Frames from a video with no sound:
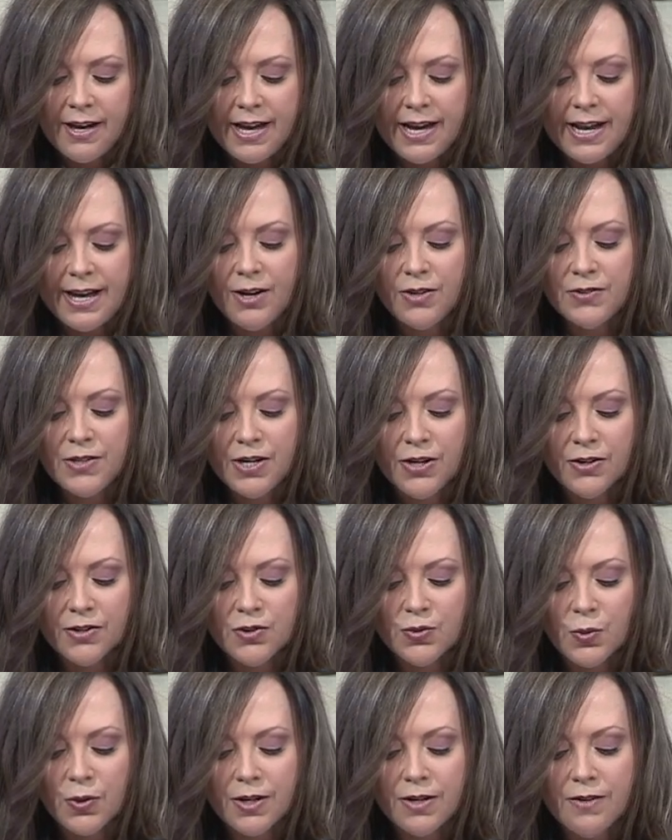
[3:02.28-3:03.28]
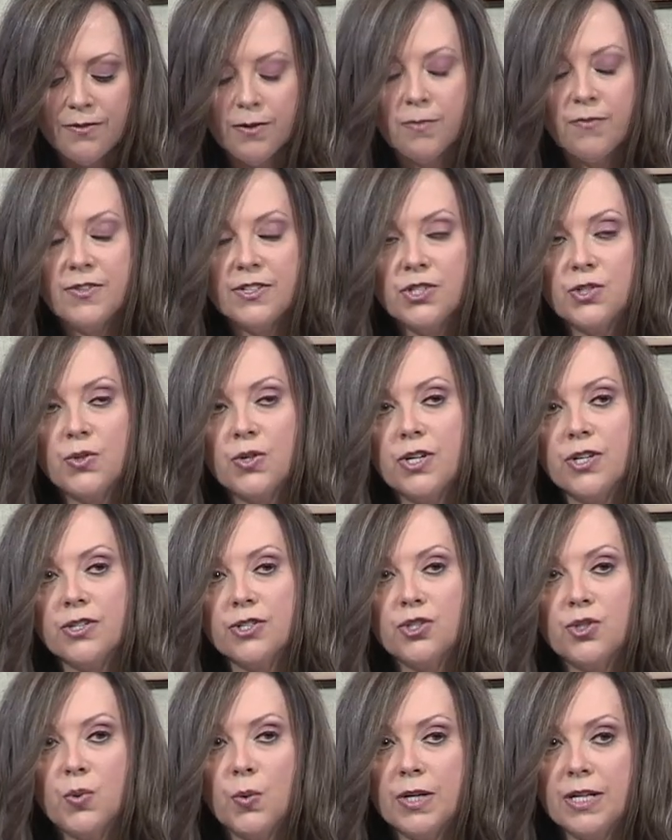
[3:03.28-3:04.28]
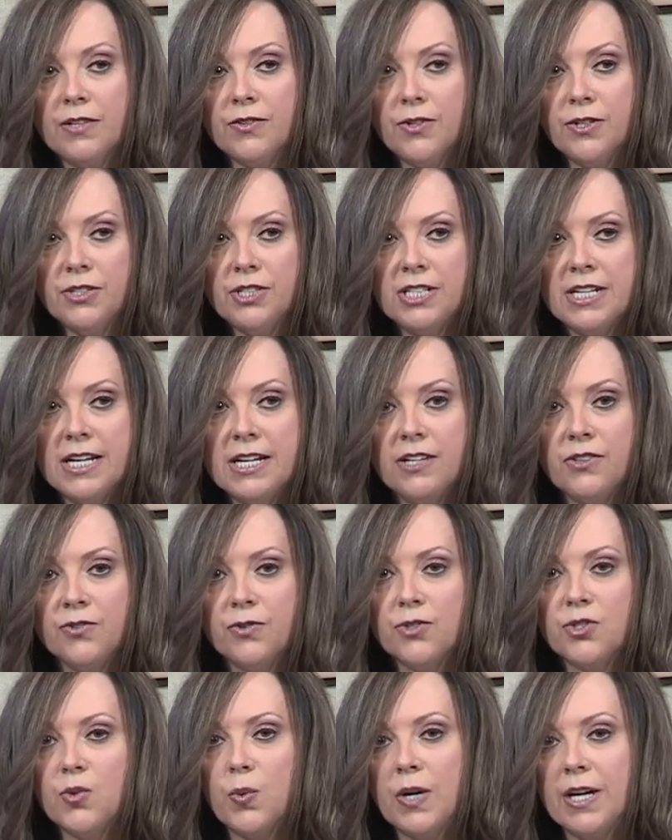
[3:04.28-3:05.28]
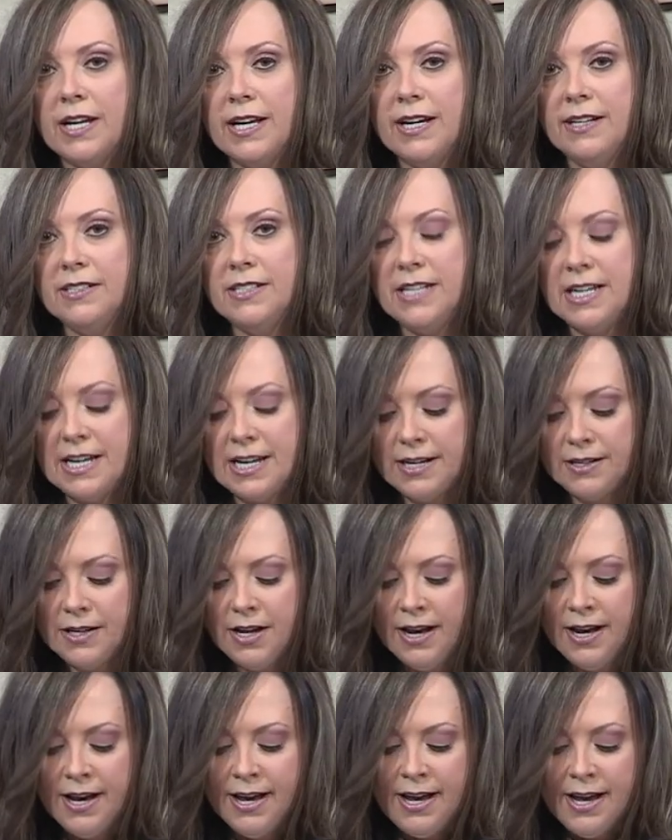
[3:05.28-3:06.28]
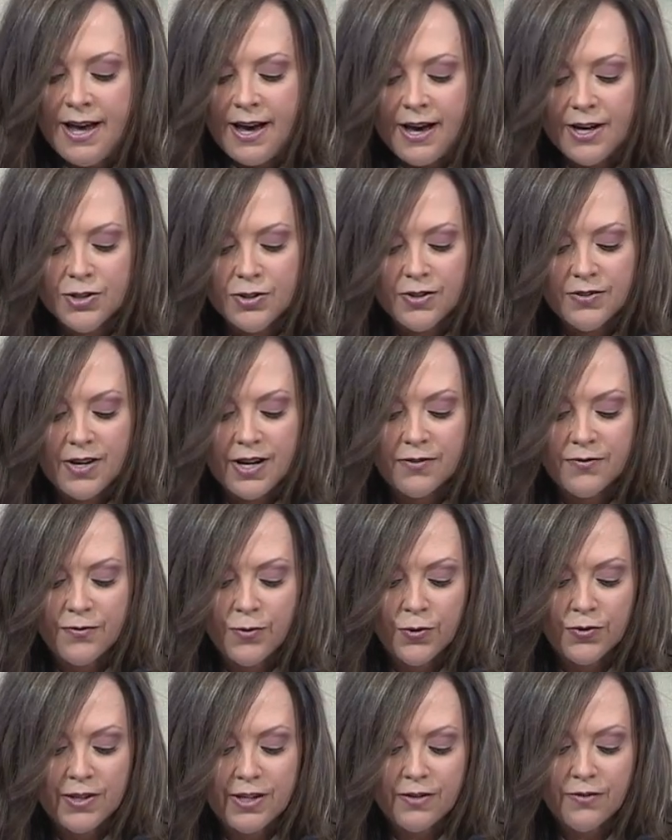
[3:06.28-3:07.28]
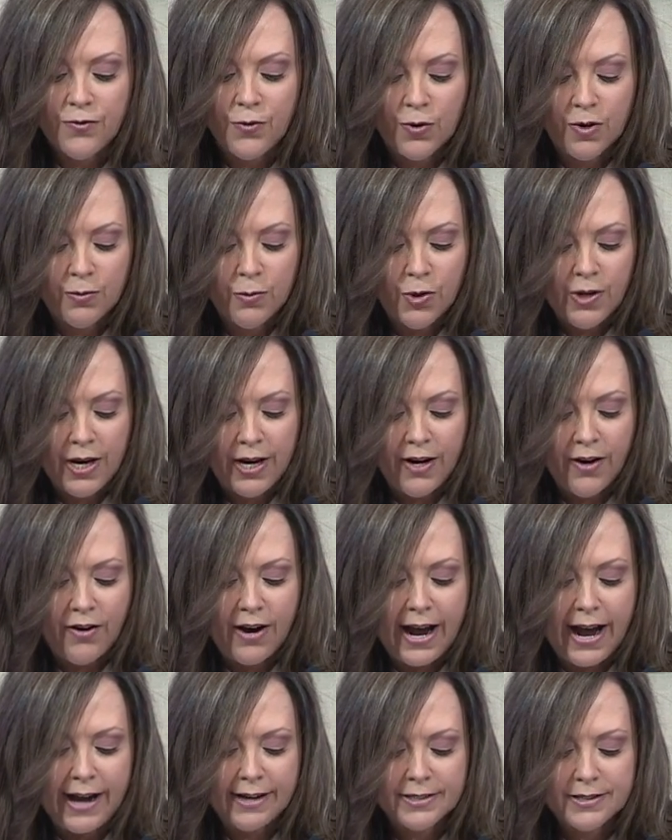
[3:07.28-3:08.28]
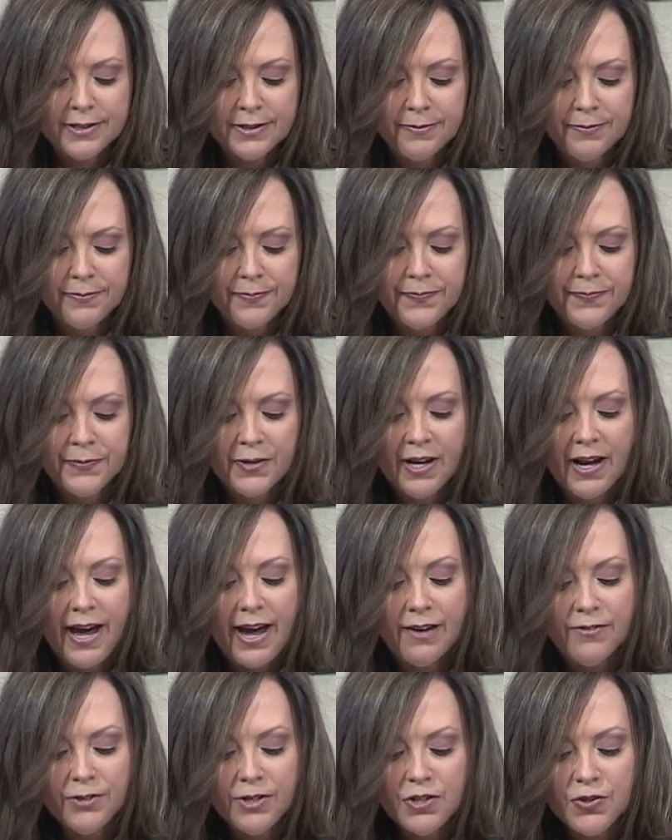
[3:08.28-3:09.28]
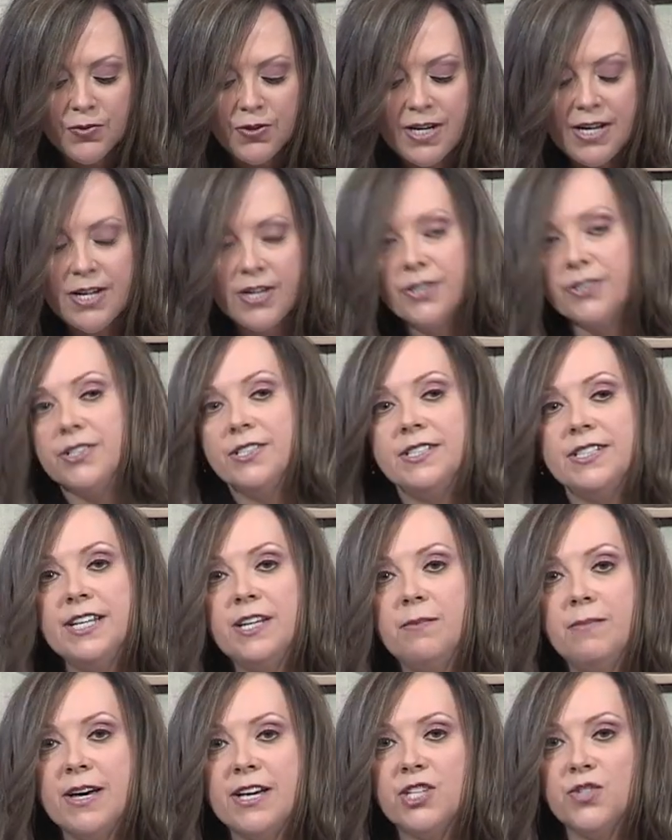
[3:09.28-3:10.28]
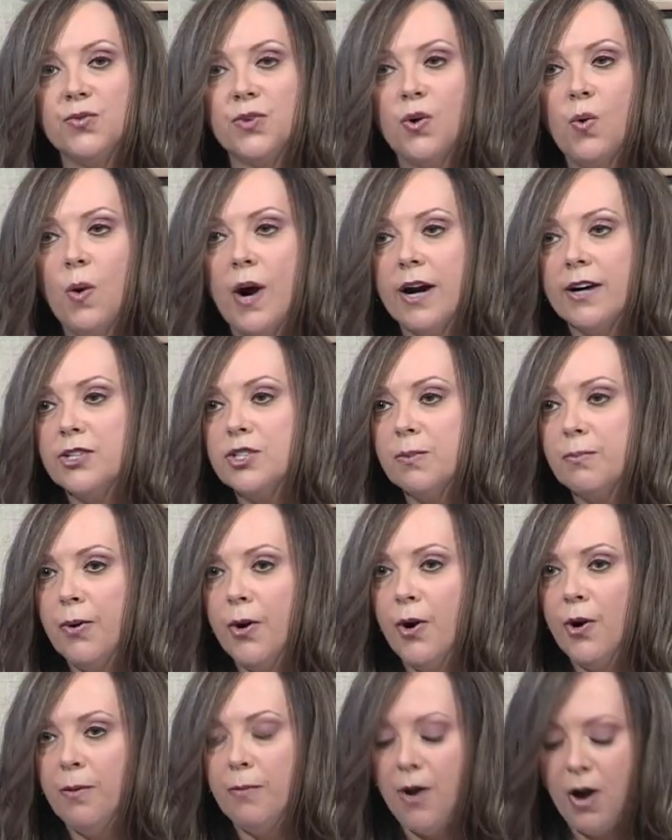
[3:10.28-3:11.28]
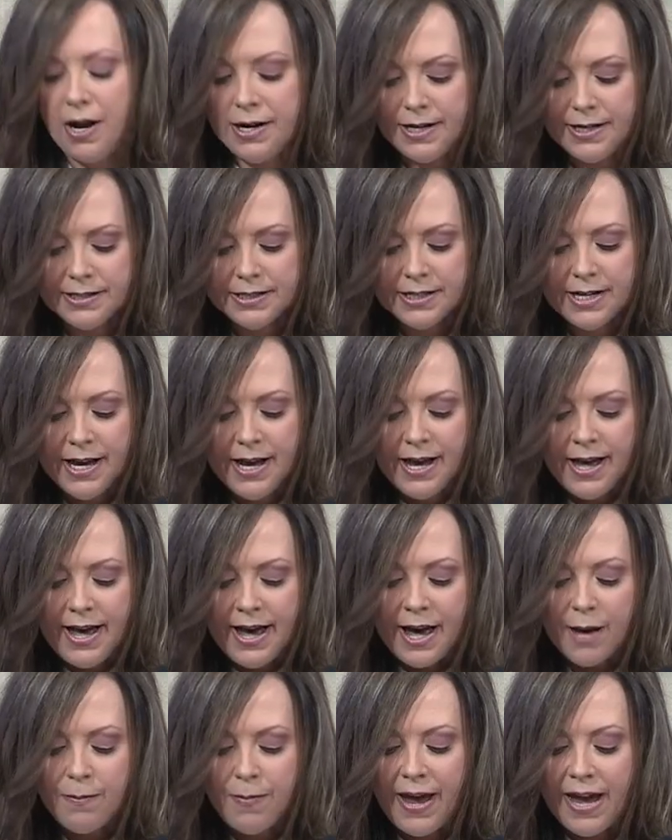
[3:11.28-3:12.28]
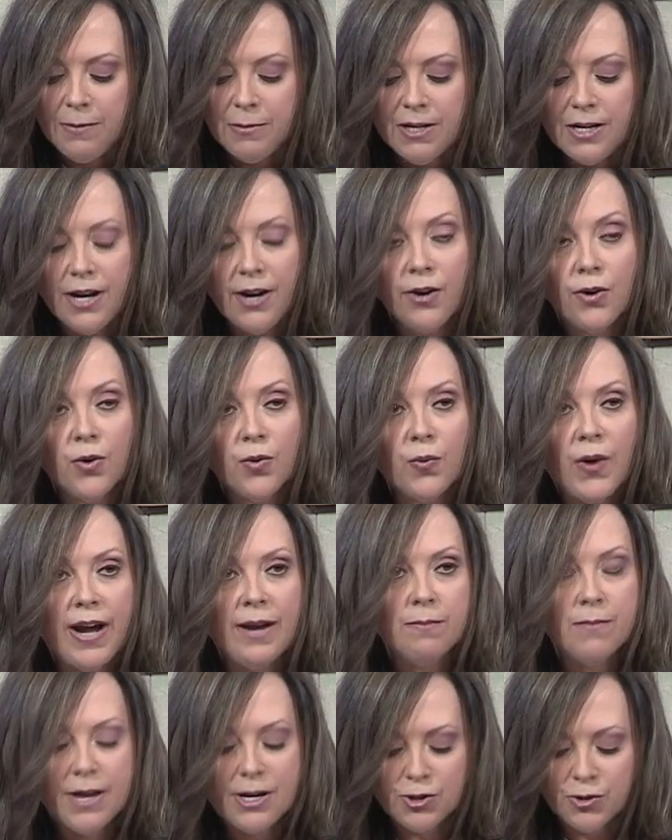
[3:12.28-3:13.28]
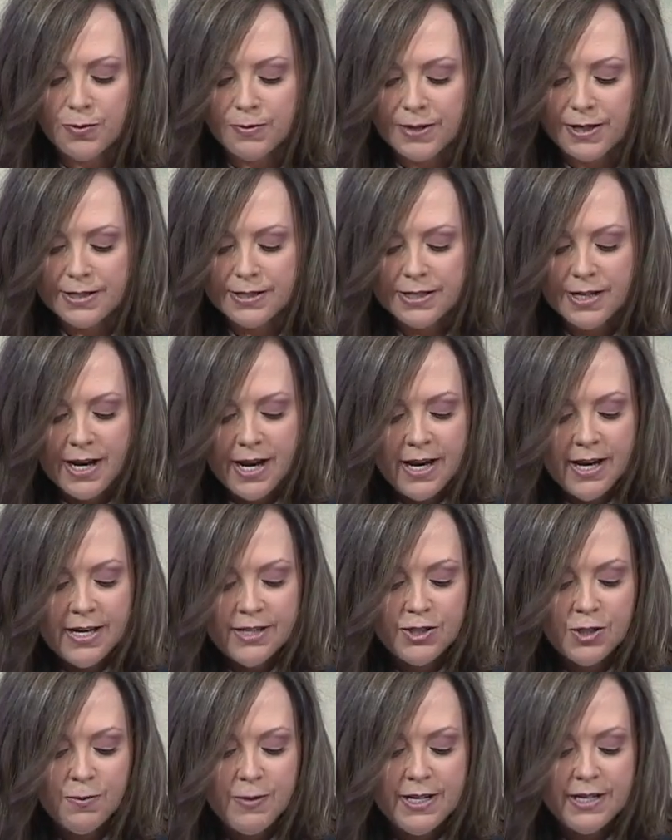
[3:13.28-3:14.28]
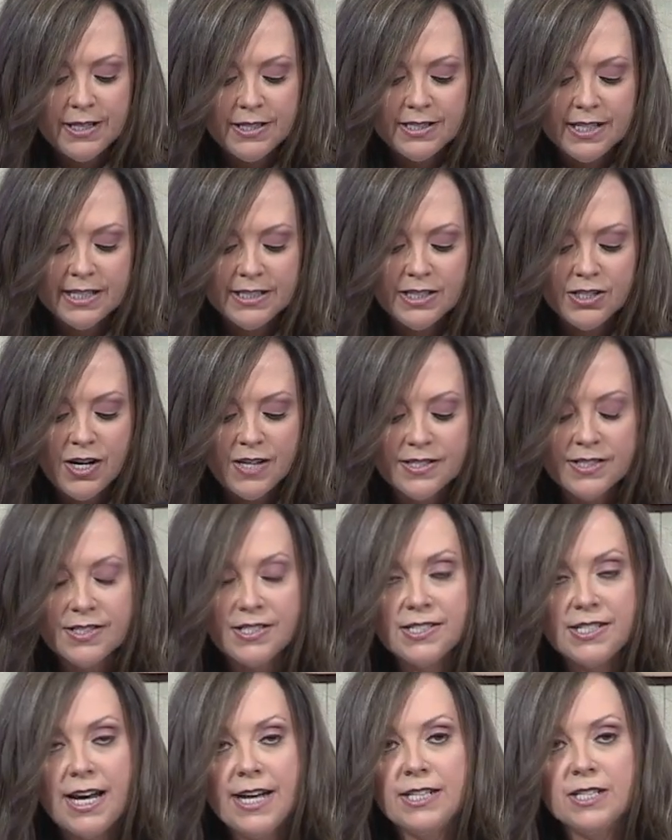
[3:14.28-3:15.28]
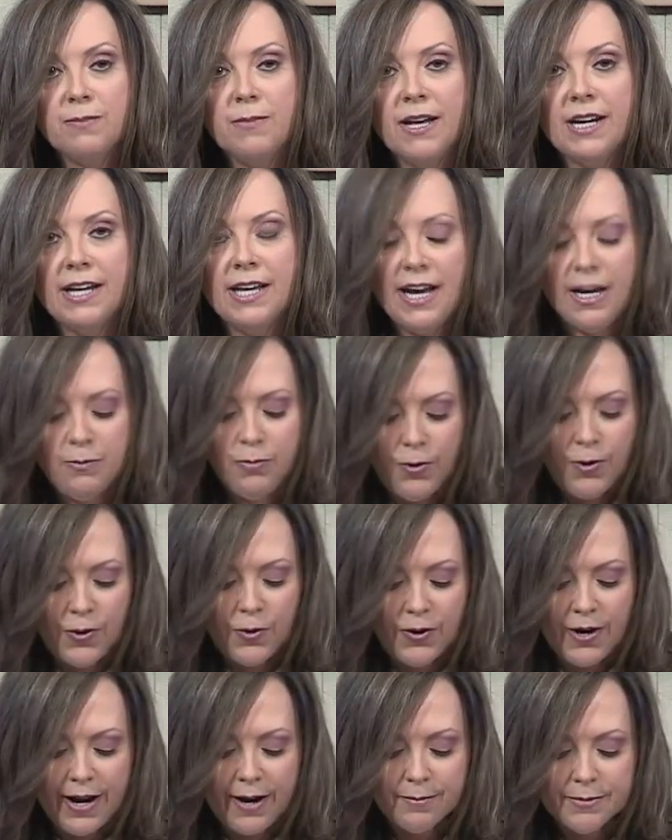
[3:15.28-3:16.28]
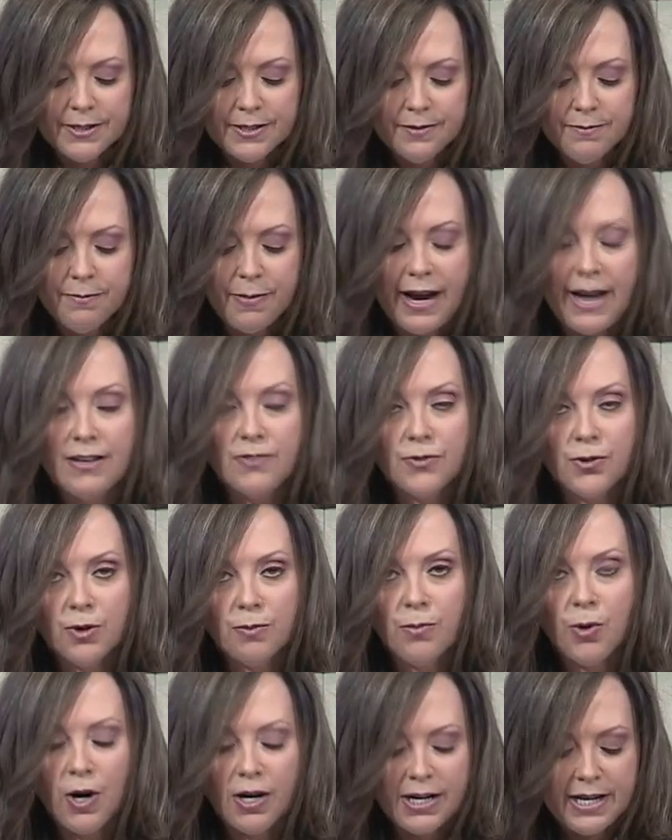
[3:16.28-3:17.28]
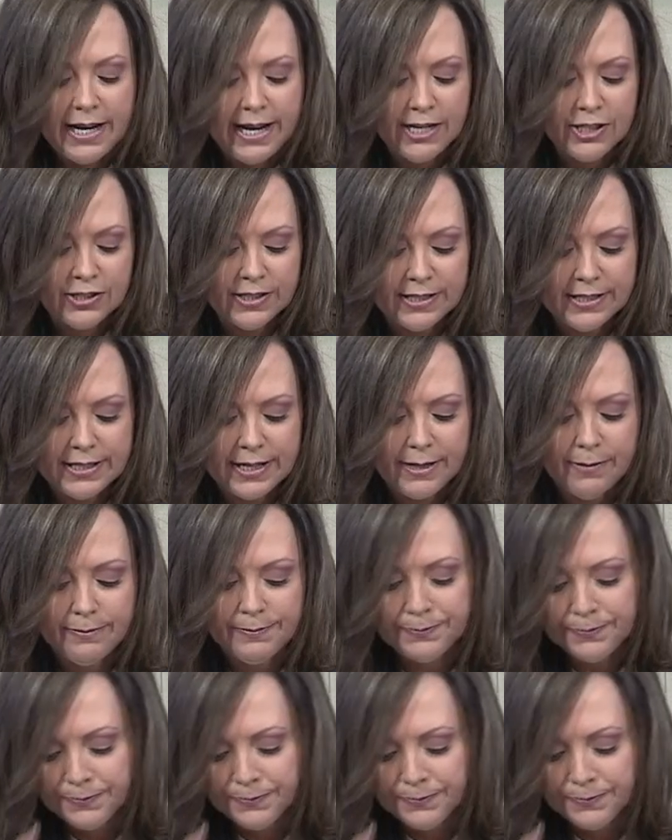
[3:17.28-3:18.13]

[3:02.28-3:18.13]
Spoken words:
at Healthcare Authority from fiscal years 2013 through 2018 under the Affordable Care Act. Every 3 years, CMS requires a PERM audit, a payment error rate measurement, to be conducted on the state's Medicaid programs by a third-party agency.